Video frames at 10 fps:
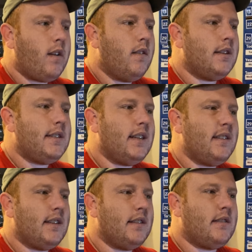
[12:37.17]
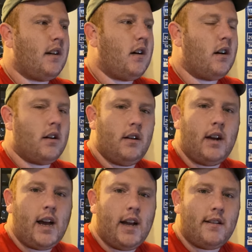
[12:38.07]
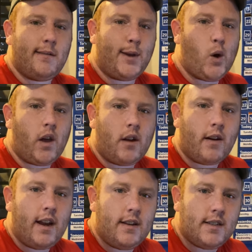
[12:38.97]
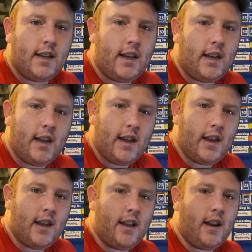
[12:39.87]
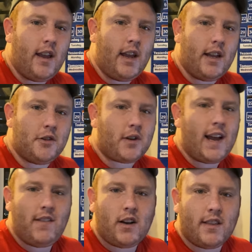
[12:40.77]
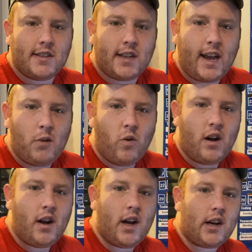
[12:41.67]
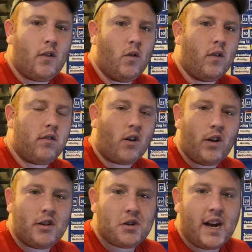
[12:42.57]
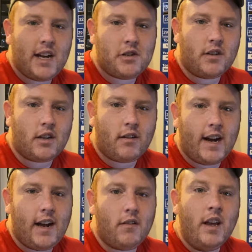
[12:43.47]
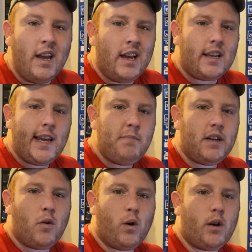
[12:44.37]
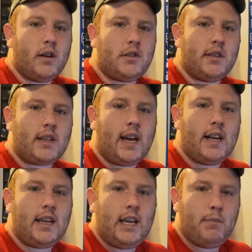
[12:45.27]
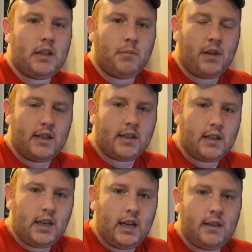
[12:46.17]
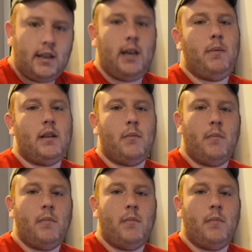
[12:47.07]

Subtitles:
citizens are not going crazy and driving on the sidewalk or throwing trash on the ground. Keeping order is just kind of keeping the place clean, keeping the